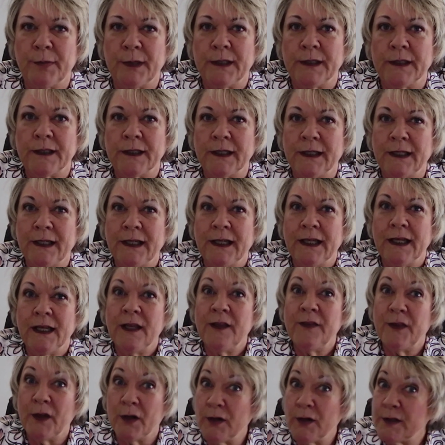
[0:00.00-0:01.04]
But
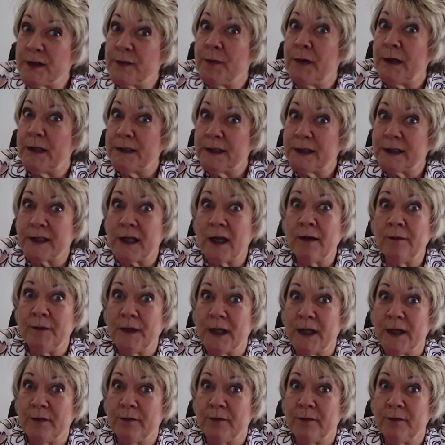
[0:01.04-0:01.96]
there has been some